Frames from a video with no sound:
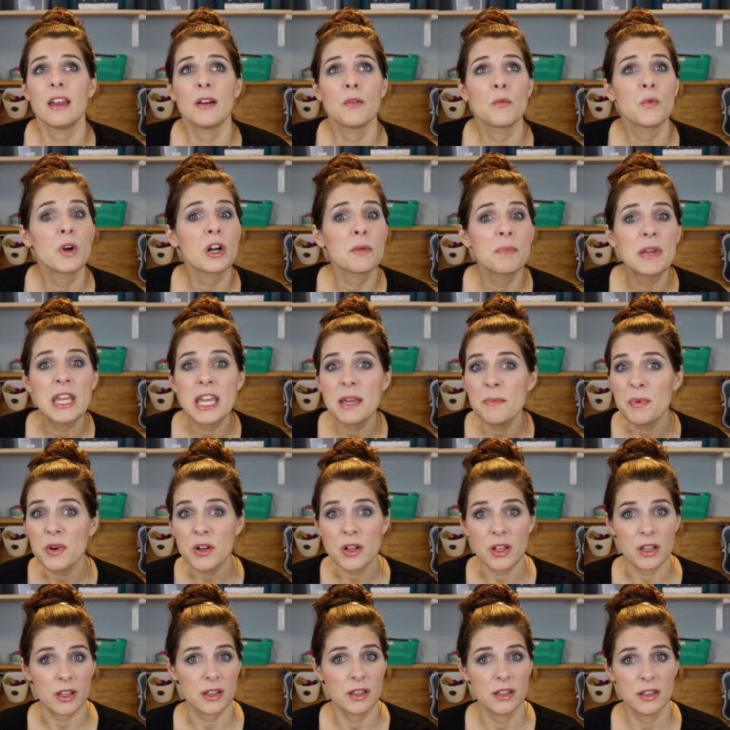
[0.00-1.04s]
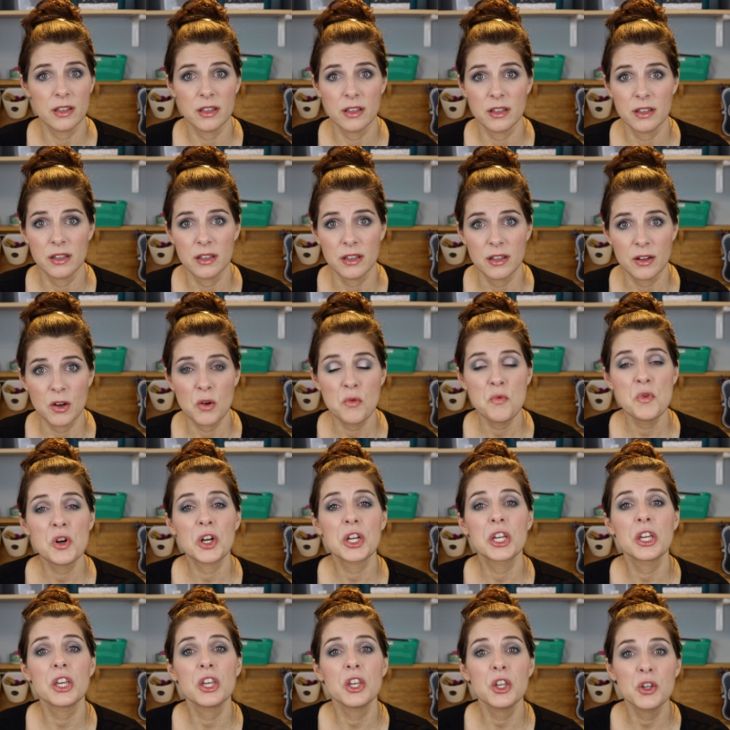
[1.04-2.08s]
We're people. We're
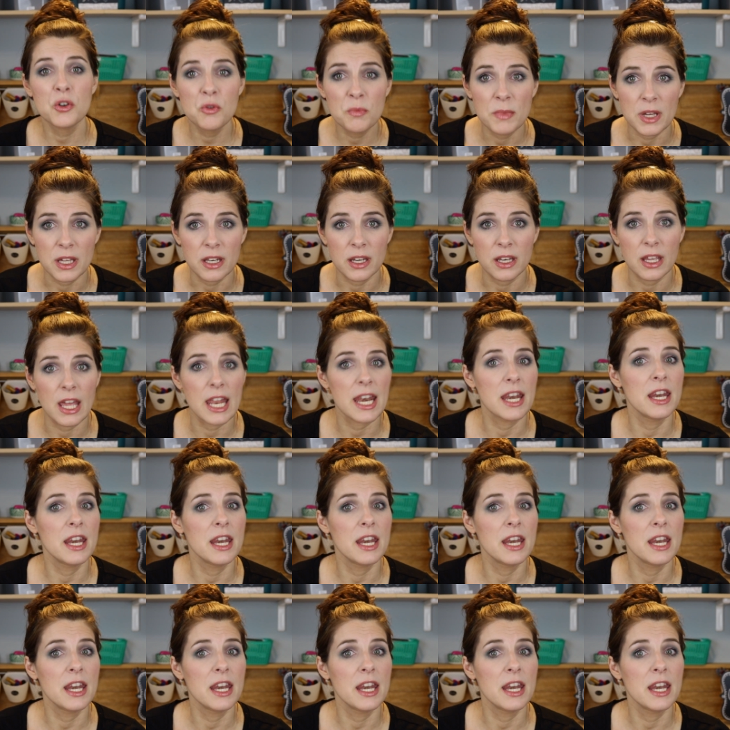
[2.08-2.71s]
human.